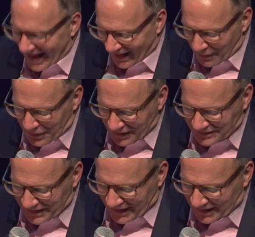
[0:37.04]

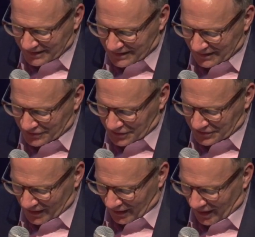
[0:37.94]
This is
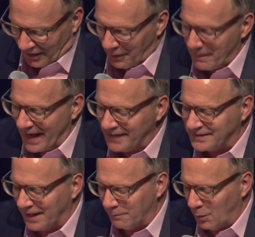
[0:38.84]
just an
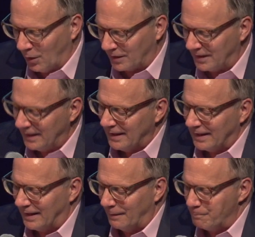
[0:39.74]
amazing book.
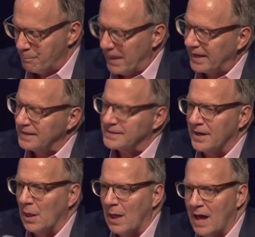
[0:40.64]
Megan has done
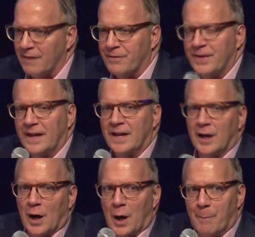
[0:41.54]
a lot of
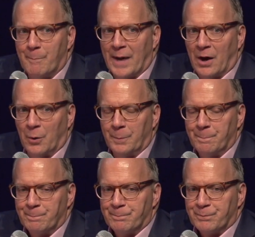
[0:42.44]
thinking about
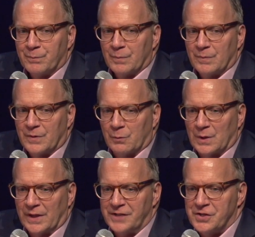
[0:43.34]
the
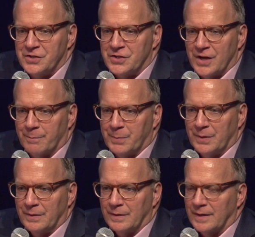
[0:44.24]
relationship
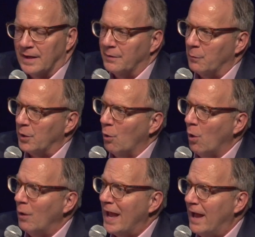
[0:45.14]
that we
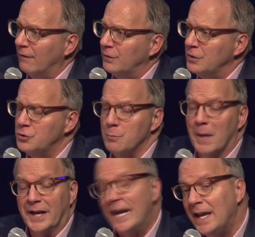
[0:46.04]
all have to
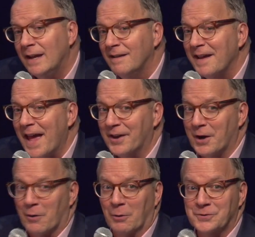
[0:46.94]
money and
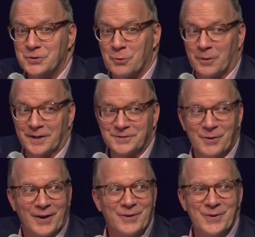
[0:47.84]
our own stories,
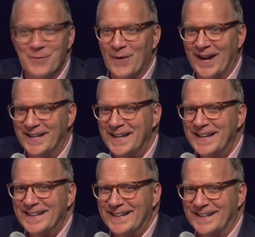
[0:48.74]
so I couldn't wait
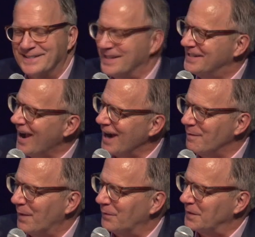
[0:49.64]
to talk
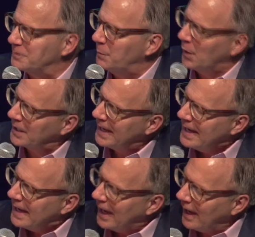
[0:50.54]
about this book.
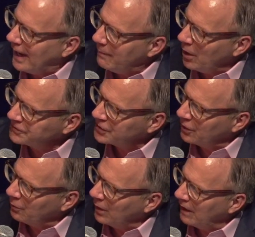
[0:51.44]
I'm
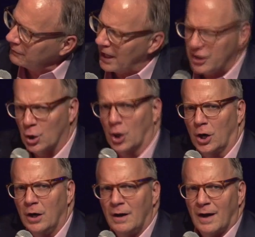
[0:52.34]
also, like
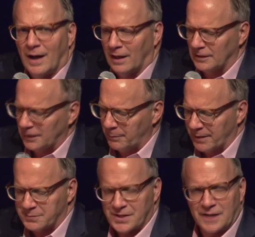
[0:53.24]
her, a little bit
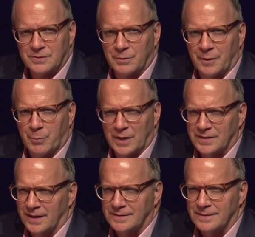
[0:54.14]
obsessed with the
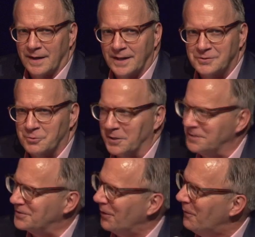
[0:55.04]
presidents and history.
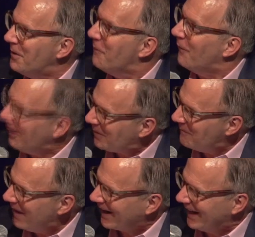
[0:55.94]
So
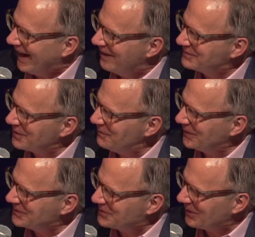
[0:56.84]
welcome, Megan. I'm so
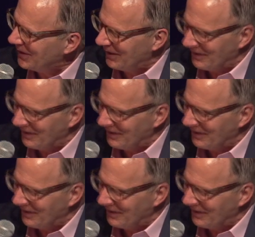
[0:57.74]
pleased you're here.